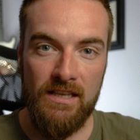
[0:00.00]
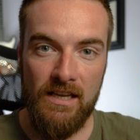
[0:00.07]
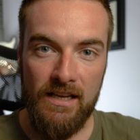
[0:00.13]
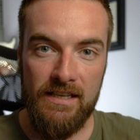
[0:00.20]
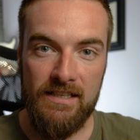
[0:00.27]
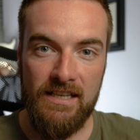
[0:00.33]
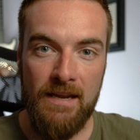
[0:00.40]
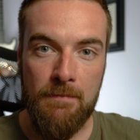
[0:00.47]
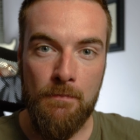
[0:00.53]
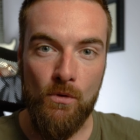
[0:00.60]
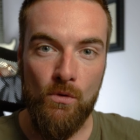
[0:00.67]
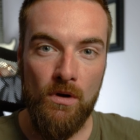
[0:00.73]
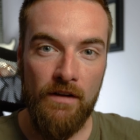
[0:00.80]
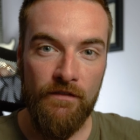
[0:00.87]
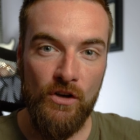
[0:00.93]
gimbal,
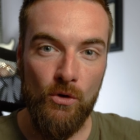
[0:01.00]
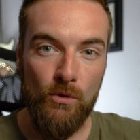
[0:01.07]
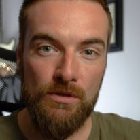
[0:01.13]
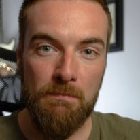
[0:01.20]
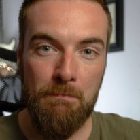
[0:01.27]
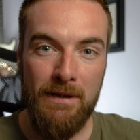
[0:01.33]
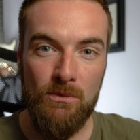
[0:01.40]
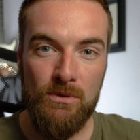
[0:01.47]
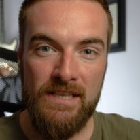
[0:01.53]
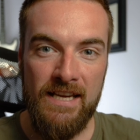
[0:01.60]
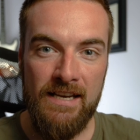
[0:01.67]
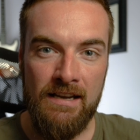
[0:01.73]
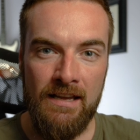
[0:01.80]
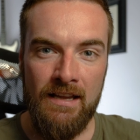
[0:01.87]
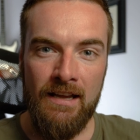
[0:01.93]
of course, built
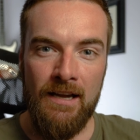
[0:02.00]
in.